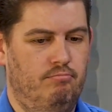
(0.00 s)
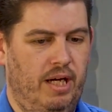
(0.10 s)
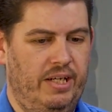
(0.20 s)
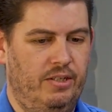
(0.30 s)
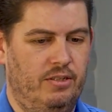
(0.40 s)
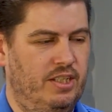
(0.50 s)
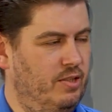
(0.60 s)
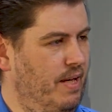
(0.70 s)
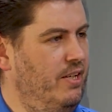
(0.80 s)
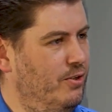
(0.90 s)
Manual is
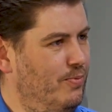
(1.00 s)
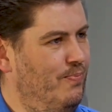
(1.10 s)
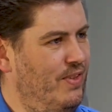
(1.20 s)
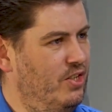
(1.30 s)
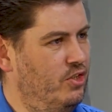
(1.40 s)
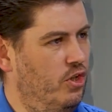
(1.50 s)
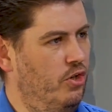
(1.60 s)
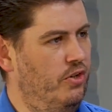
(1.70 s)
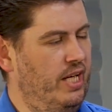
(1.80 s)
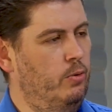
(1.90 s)
manual.
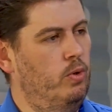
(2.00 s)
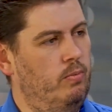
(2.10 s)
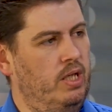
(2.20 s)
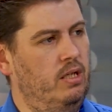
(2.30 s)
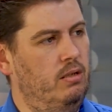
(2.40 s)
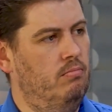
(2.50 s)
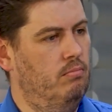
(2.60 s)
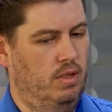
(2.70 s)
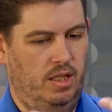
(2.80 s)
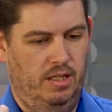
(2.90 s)
So that would mean
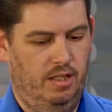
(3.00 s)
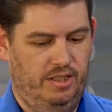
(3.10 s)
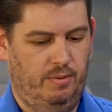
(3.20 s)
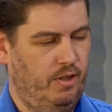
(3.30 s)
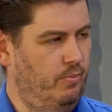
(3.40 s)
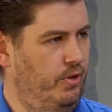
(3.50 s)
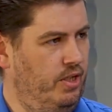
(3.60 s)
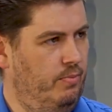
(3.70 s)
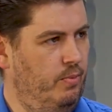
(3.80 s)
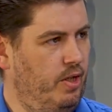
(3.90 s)
I take my
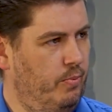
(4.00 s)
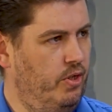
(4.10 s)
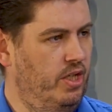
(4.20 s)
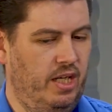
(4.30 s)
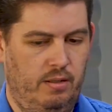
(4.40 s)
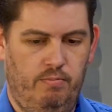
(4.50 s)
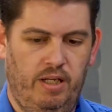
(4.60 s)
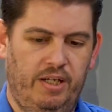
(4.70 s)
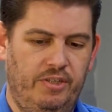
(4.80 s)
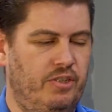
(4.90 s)
computer, put my computer down,
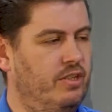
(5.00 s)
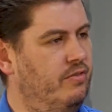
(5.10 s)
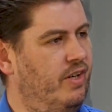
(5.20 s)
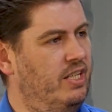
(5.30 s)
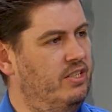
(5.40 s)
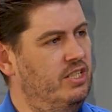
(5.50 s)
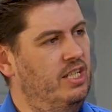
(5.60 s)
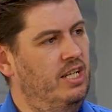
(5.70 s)
plug it into the device,